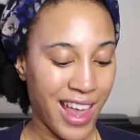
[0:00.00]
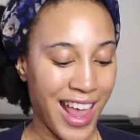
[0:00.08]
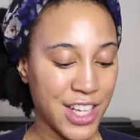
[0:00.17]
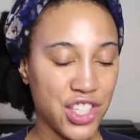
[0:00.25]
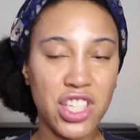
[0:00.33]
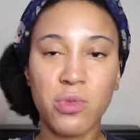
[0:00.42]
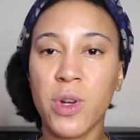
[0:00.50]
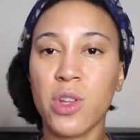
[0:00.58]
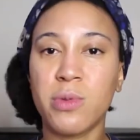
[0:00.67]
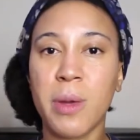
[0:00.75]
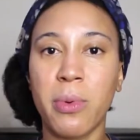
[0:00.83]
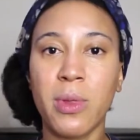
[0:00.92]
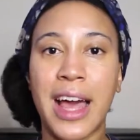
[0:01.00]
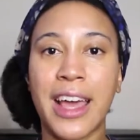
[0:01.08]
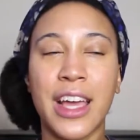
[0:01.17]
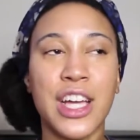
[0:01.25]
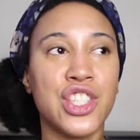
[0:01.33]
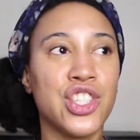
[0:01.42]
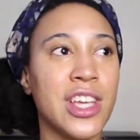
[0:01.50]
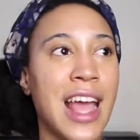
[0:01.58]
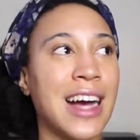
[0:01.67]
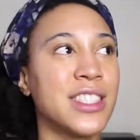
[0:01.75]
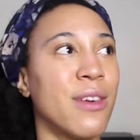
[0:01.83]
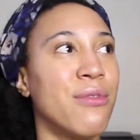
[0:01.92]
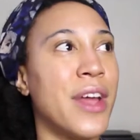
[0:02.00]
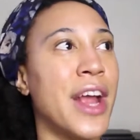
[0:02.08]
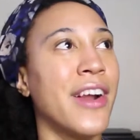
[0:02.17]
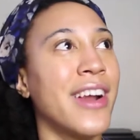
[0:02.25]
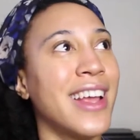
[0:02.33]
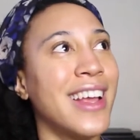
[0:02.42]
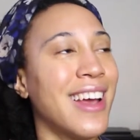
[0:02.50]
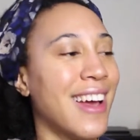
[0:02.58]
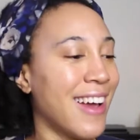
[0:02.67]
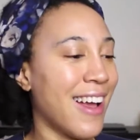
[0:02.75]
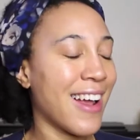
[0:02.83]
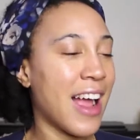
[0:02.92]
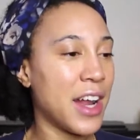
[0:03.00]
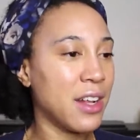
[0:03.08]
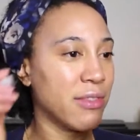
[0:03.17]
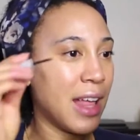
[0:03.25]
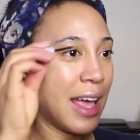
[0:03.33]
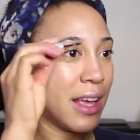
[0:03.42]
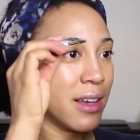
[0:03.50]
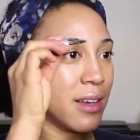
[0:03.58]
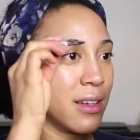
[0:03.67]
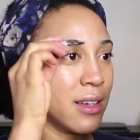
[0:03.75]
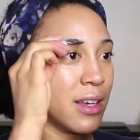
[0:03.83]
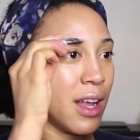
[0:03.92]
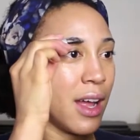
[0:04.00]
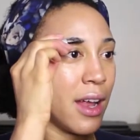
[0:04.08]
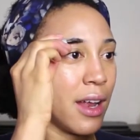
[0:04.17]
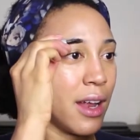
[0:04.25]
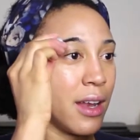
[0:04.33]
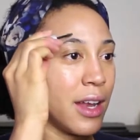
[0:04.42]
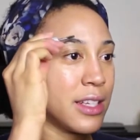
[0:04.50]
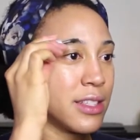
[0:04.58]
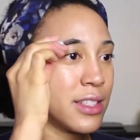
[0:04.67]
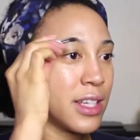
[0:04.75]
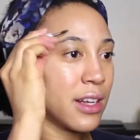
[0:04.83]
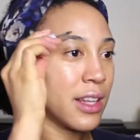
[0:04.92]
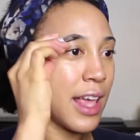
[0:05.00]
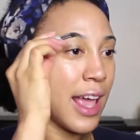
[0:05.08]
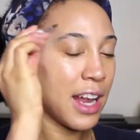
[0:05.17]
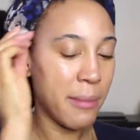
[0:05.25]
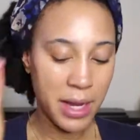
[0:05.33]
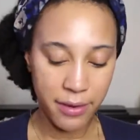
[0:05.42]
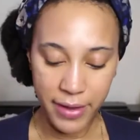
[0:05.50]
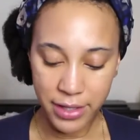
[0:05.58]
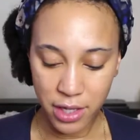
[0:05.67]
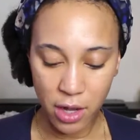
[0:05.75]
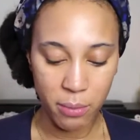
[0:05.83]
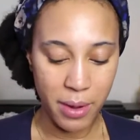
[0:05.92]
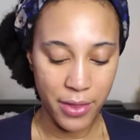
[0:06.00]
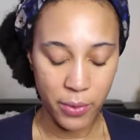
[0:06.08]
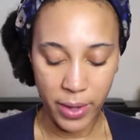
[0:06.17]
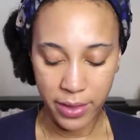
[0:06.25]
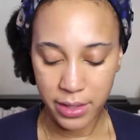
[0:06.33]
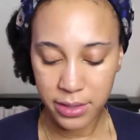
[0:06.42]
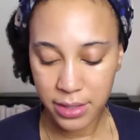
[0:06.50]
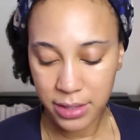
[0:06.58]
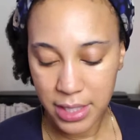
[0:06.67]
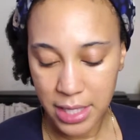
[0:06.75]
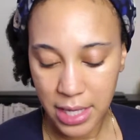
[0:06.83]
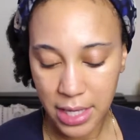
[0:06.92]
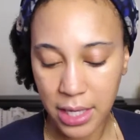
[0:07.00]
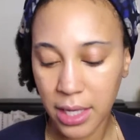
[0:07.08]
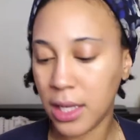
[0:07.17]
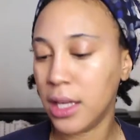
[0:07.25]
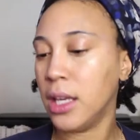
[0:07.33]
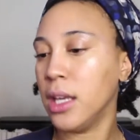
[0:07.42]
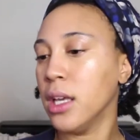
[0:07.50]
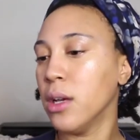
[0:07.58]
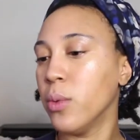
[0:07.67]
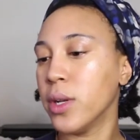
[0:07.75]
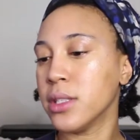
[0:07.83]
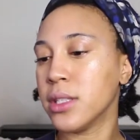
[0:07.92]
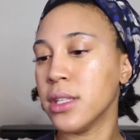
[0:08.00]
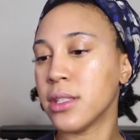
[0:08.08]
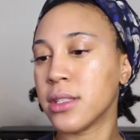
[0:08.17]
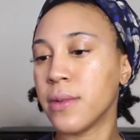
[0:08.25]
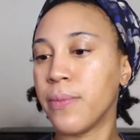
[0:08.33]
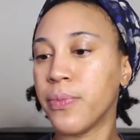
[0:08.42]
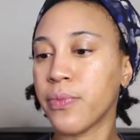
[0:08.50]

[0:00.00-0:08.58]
and she's one of those people, like, she has a very kind of like, not necessarily animated face. Oh, by the way, this is the, what is this?